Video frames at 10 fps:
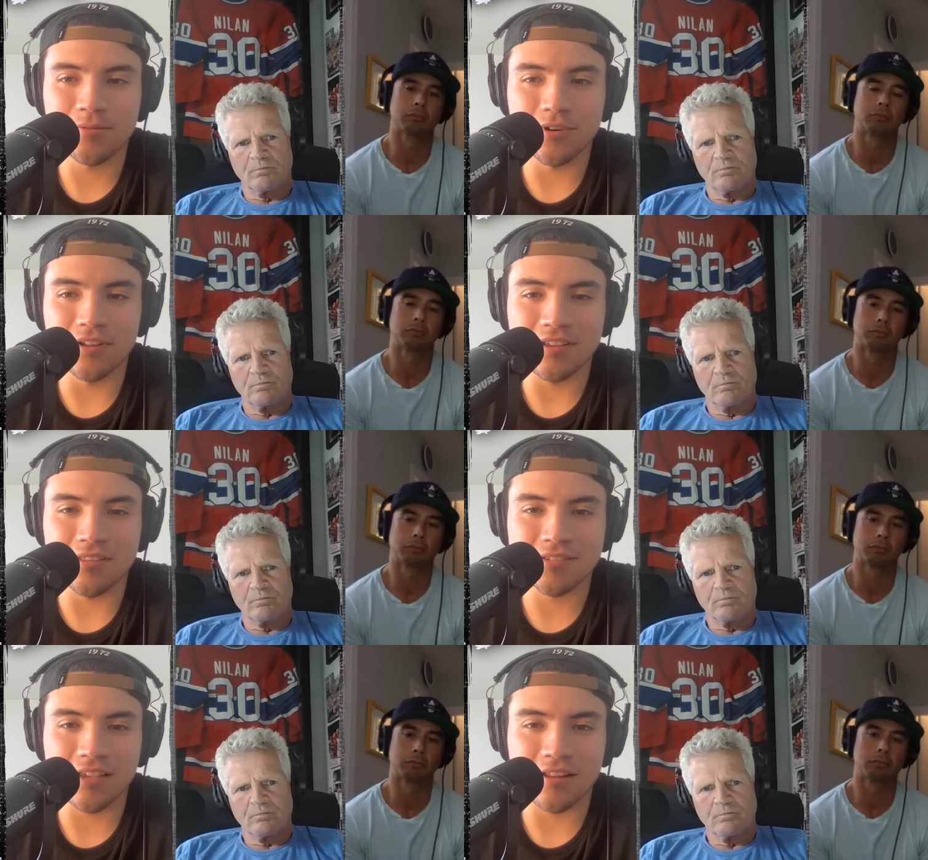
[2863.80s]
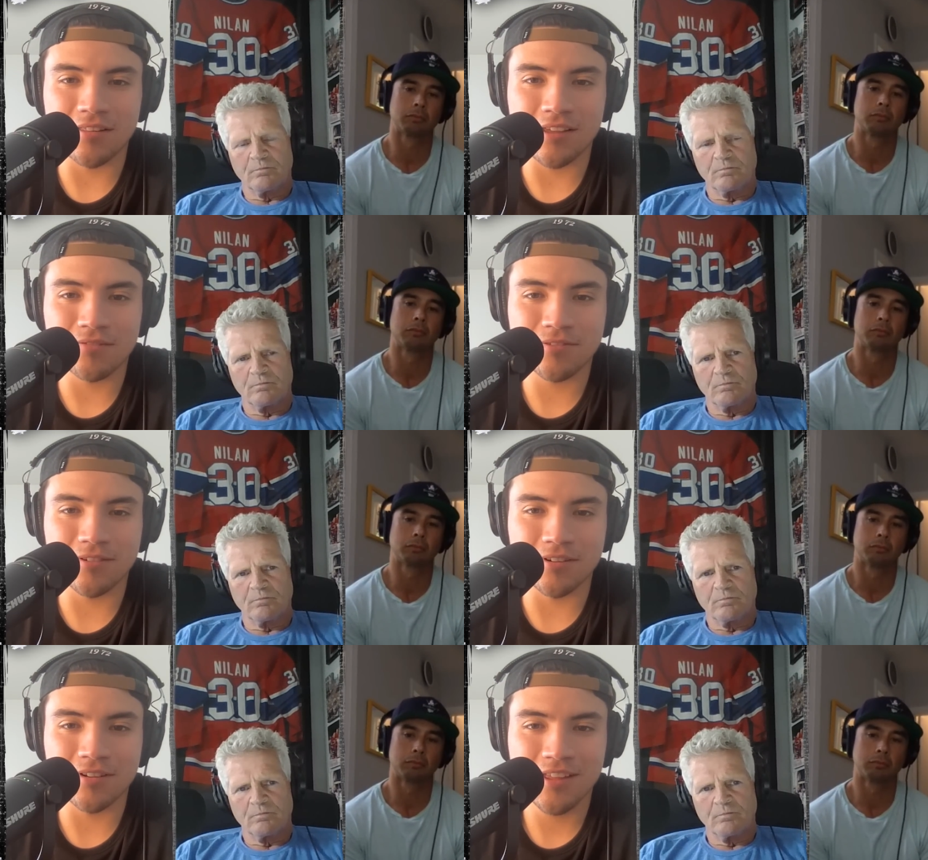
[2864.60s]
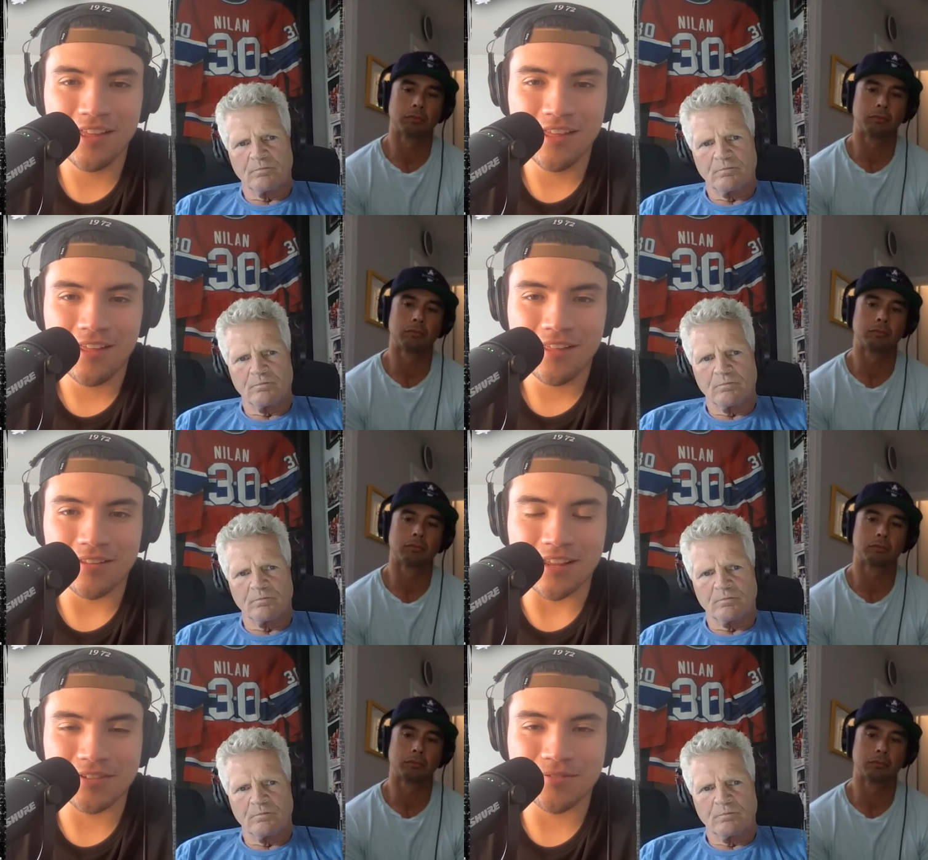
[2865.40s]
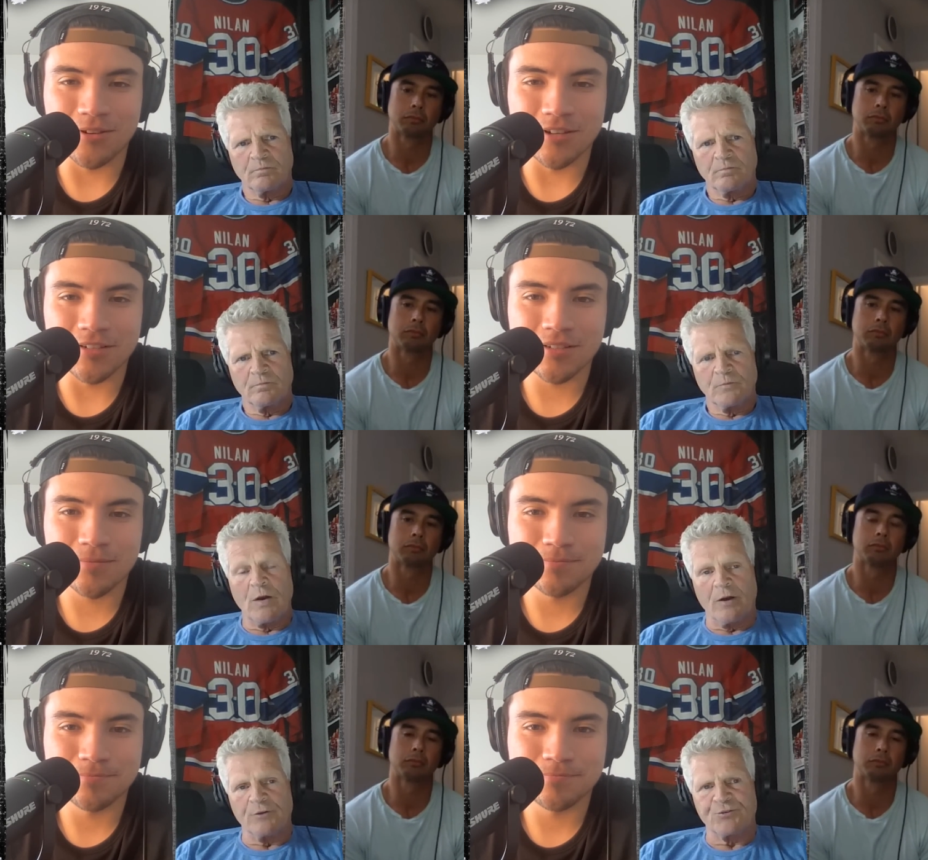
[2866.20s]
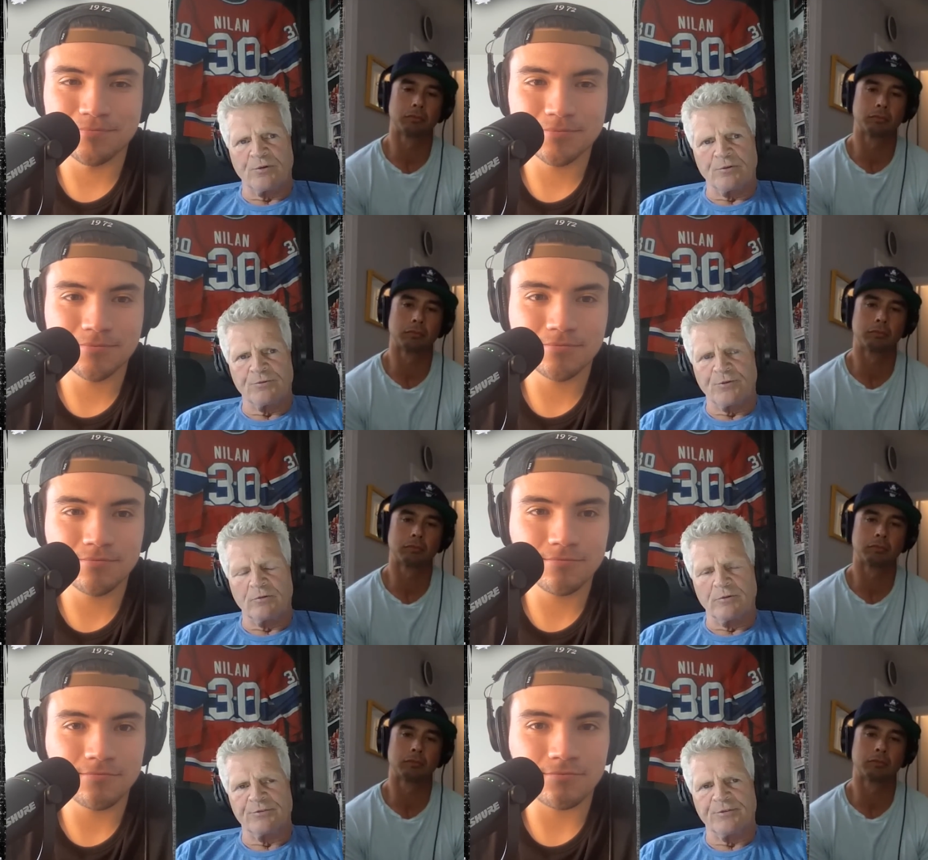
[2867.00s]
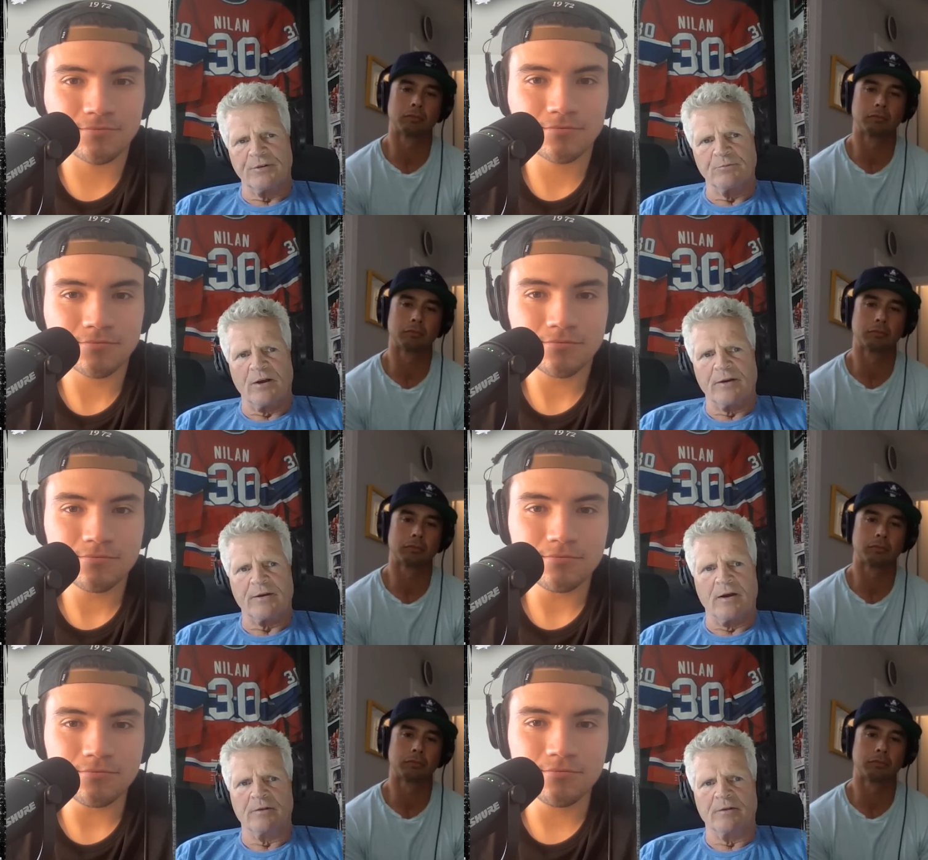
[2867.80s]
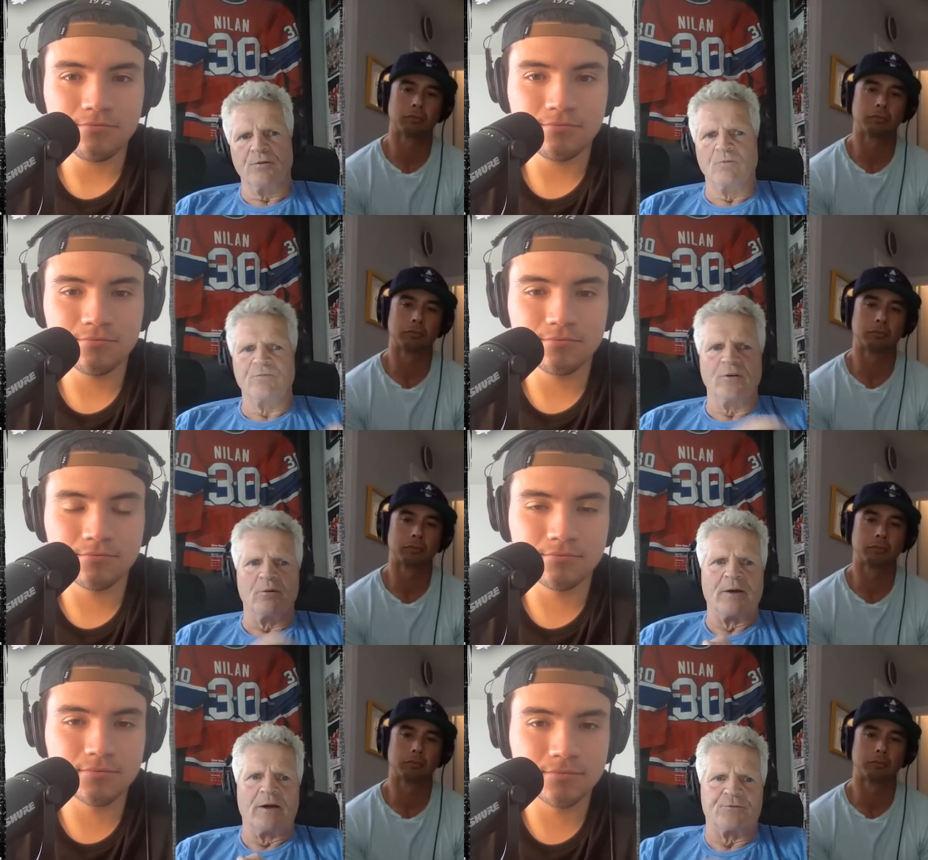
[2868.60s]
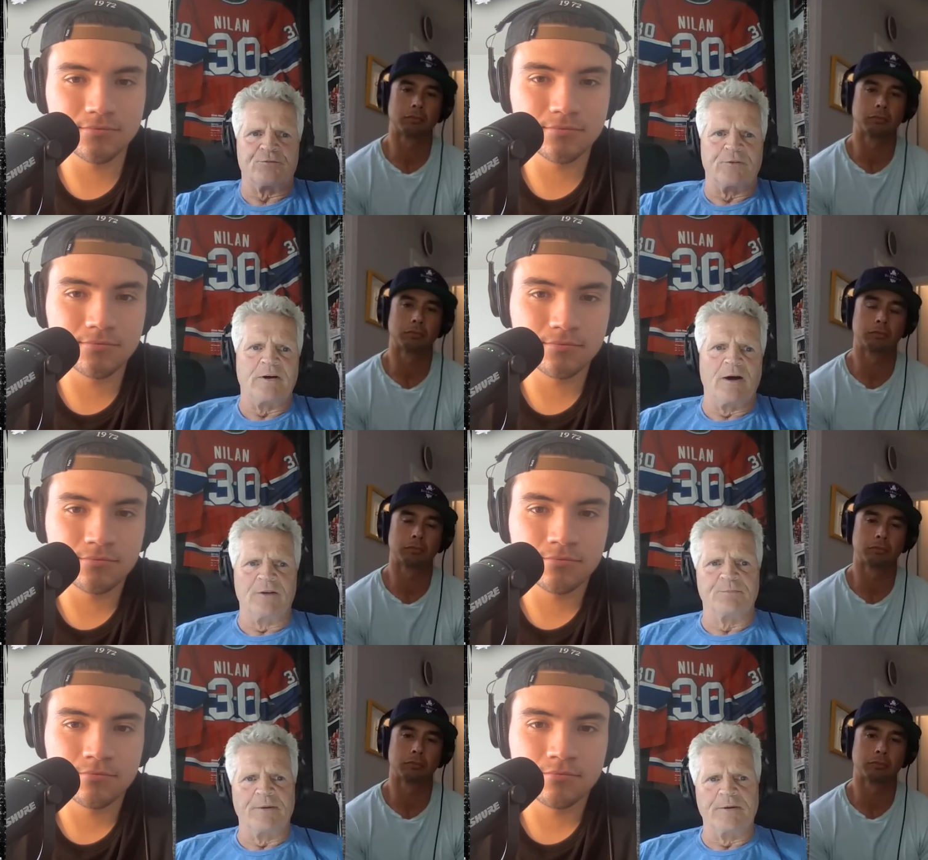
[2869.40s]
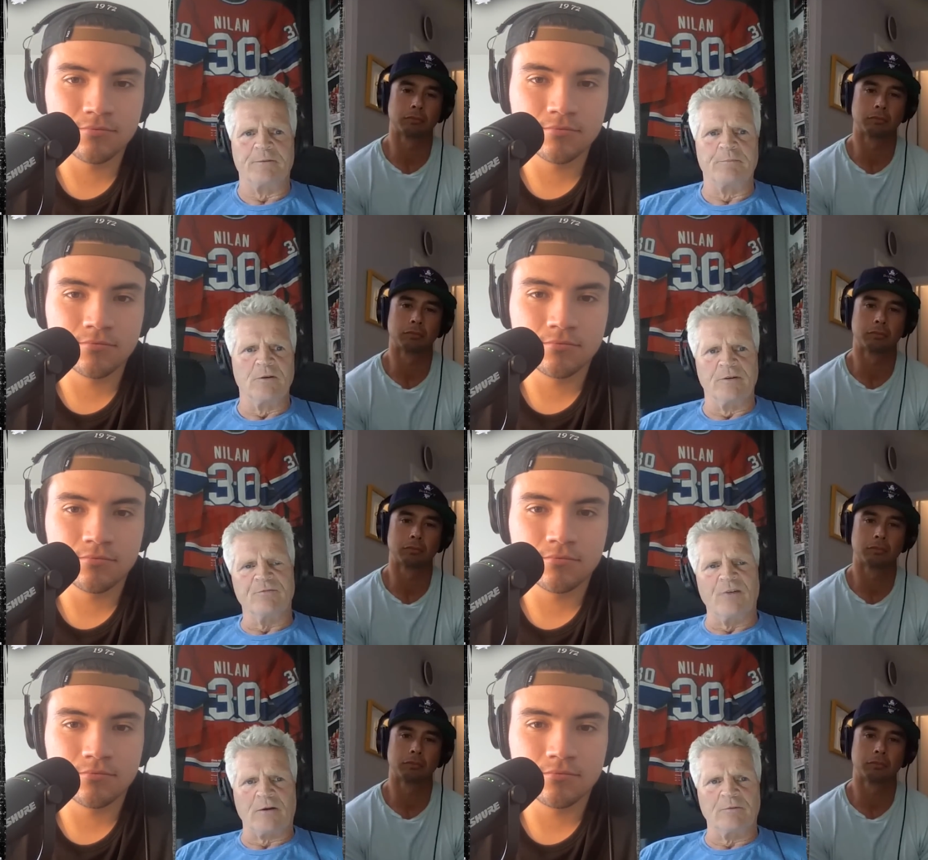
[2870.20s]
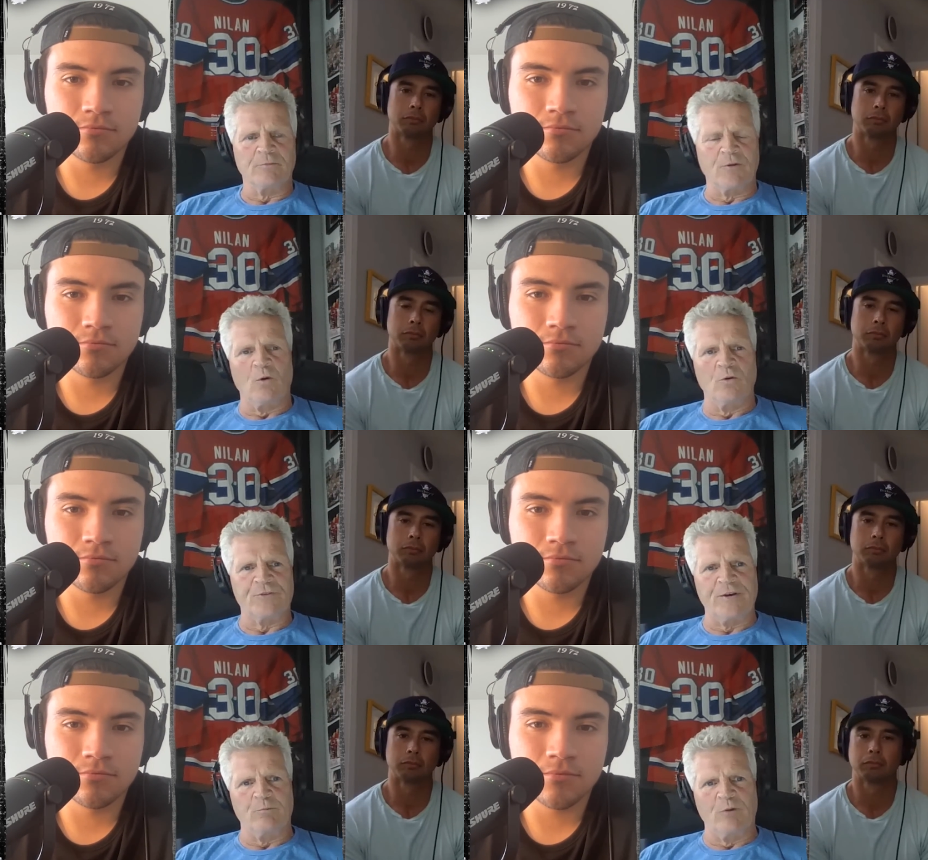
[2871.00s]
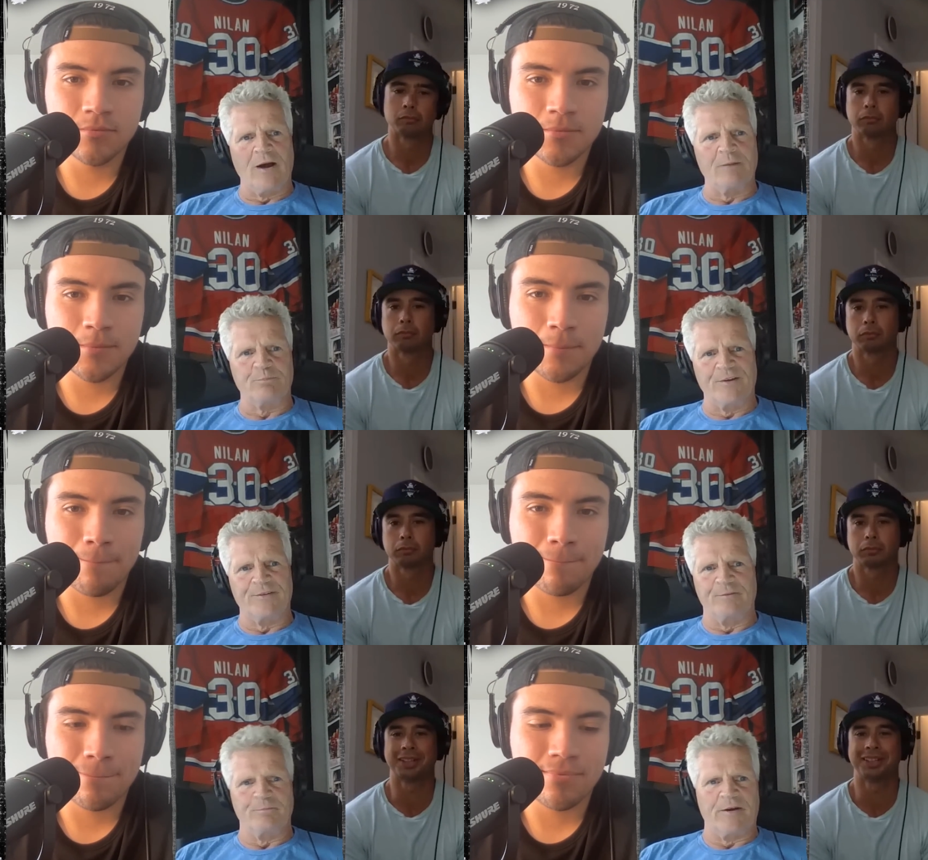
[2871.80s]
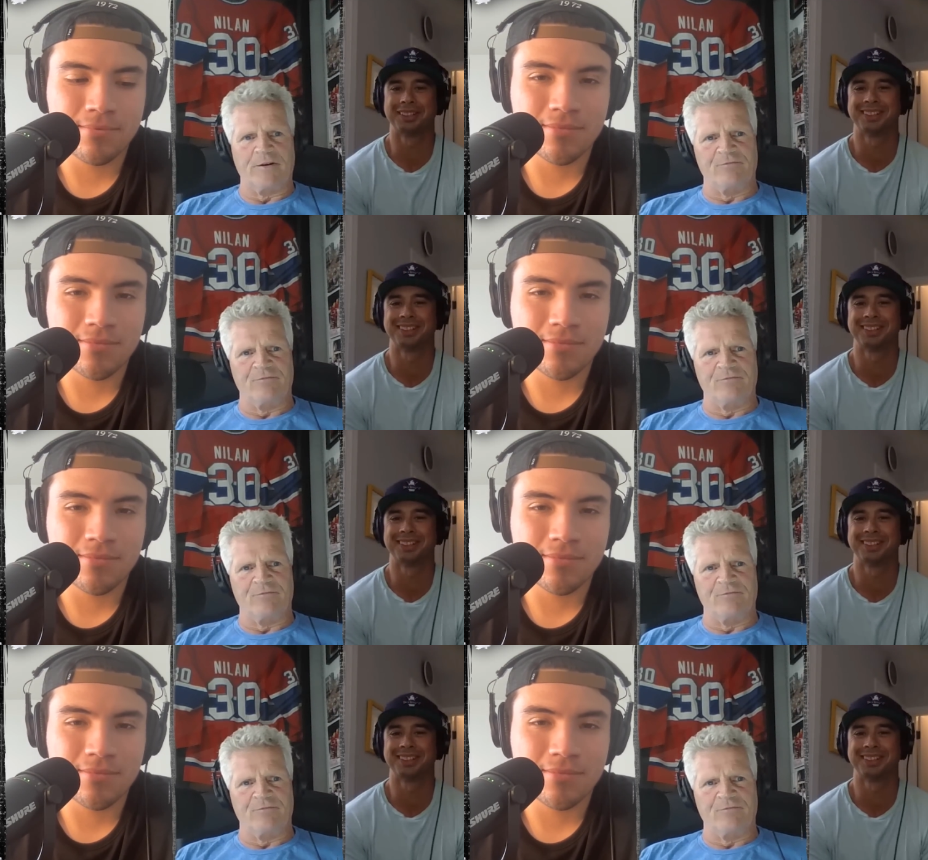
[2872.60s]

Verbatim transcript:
Speaker 1: we're on the other side of that for the next few years.
Speaker 2: Yeah, it certainly seems like. Uh, and don't feel bad. Three guys making a million. Fuck the whole team when I played didn't